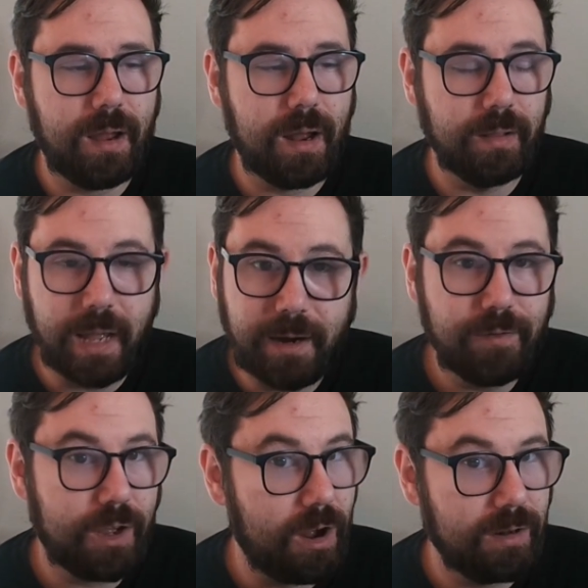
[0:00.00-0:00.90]
a lot
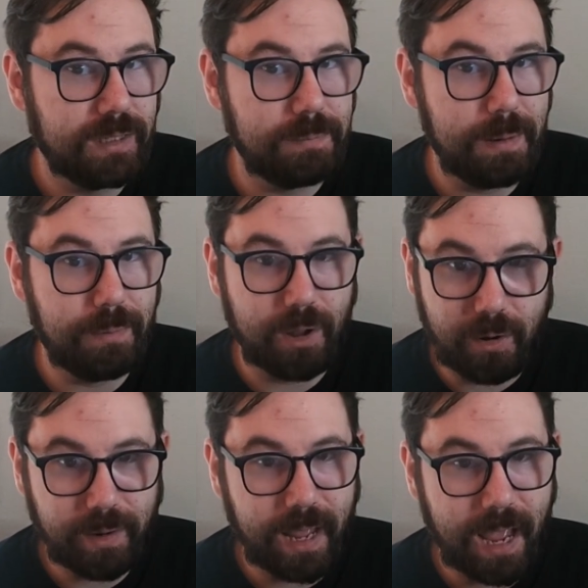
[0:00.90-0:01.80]
of the cards that people
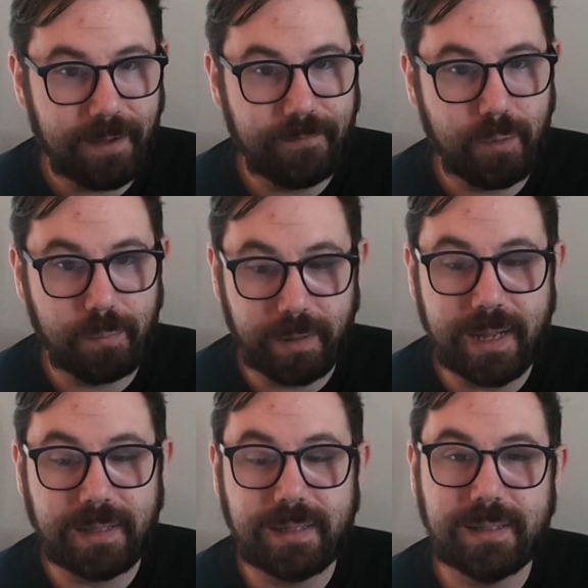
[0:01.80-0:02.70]
already have for
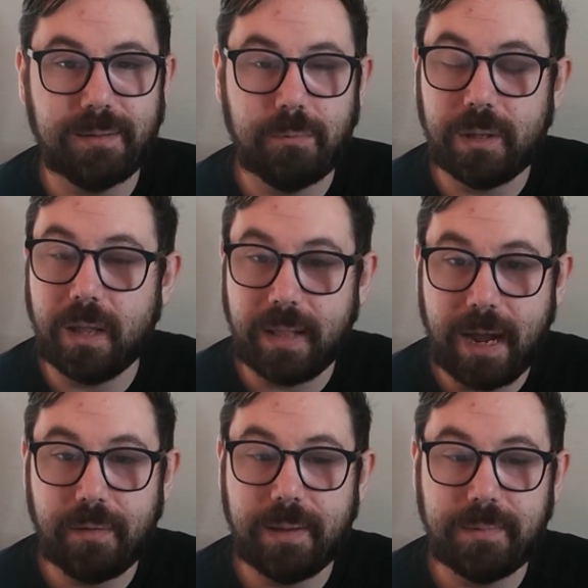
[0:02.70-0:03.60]
Blitz will
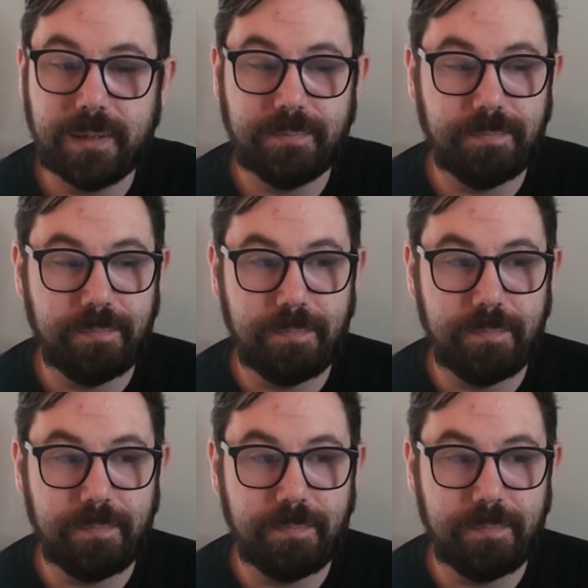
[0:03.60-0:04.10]
allow them to